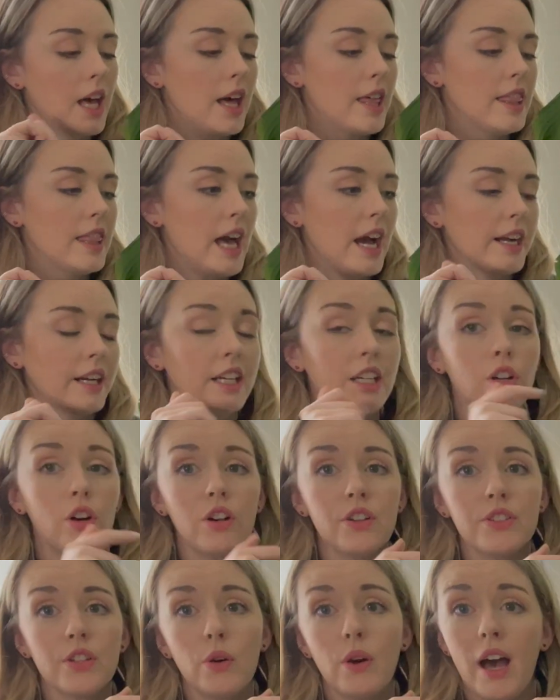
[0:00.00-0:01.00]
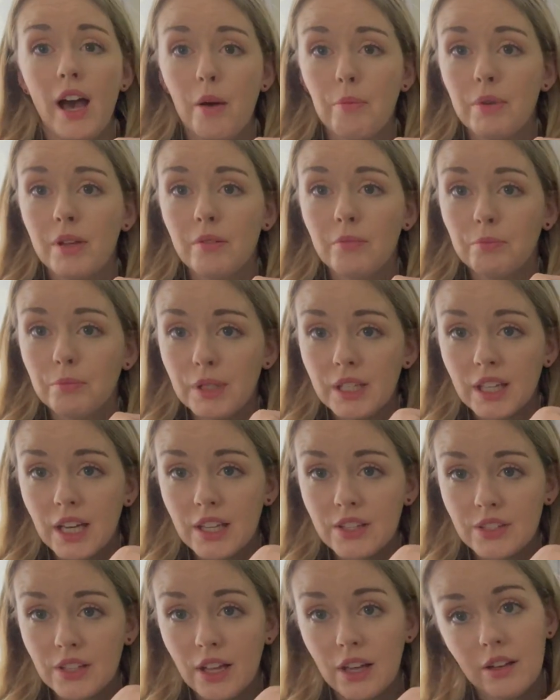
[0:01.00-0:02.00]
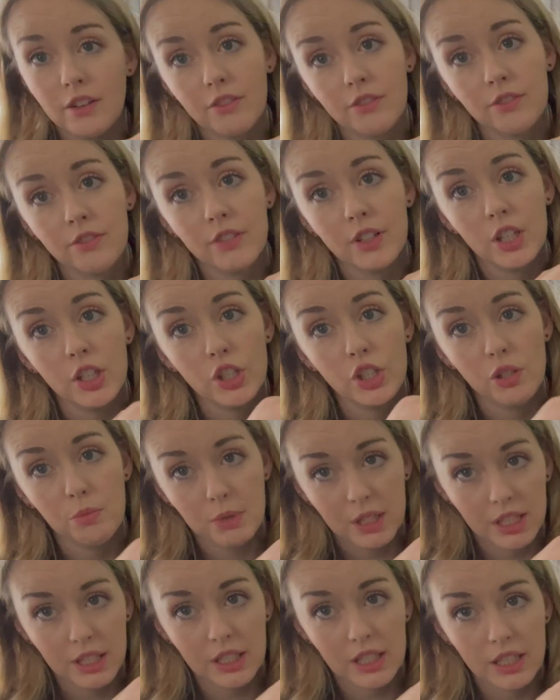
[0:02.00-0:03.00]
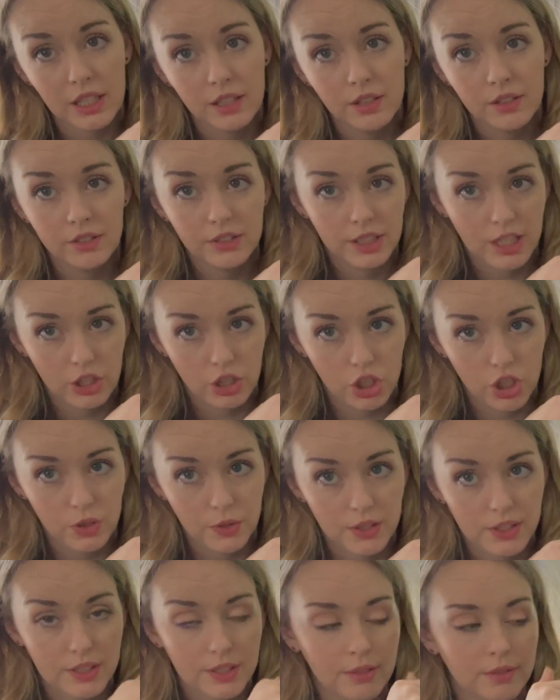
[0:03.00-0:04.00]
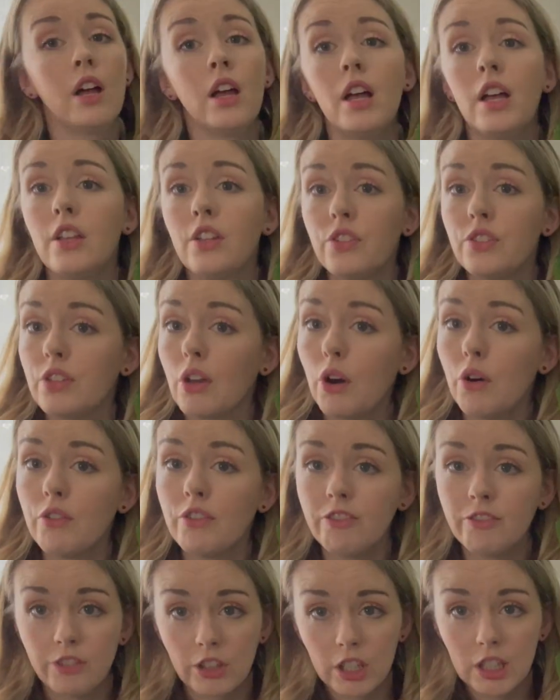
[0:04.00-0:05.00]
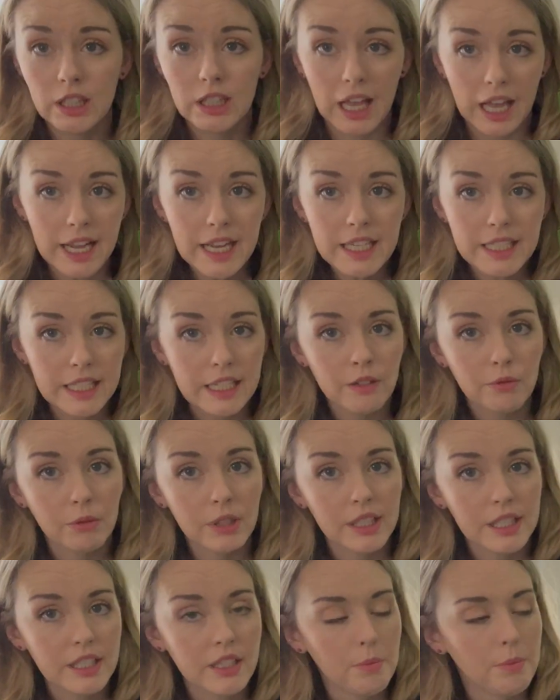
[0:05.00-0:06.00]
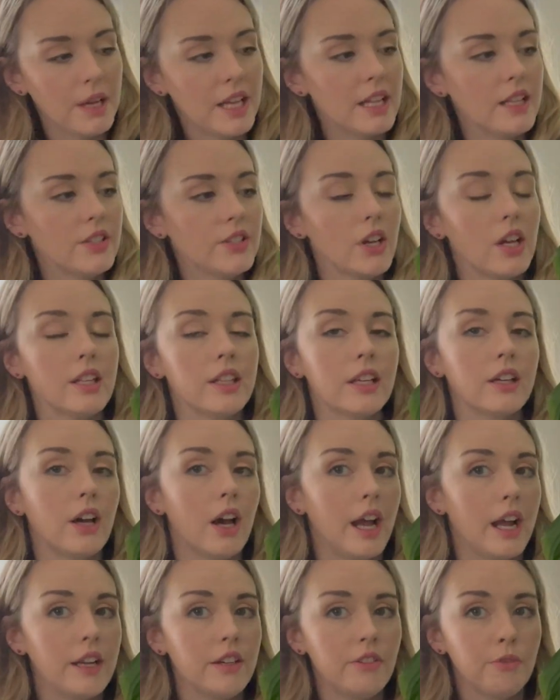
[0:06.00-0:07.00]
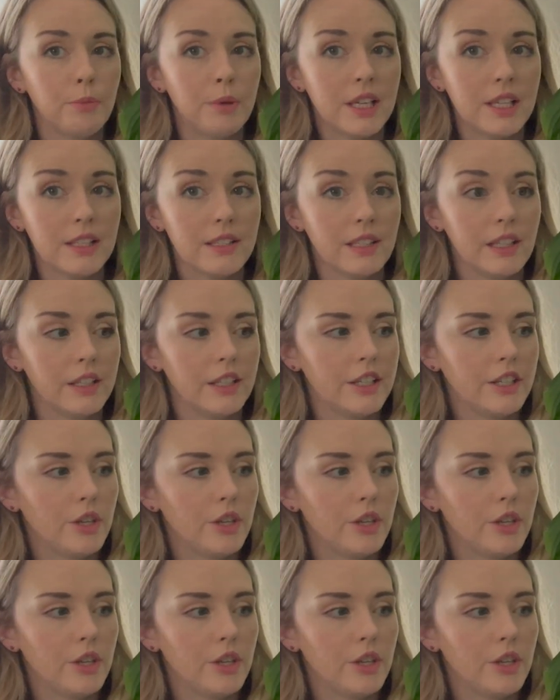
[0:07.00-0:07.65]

That can also happen because of humidity issues. So for light, it really depends on the kind of peace lily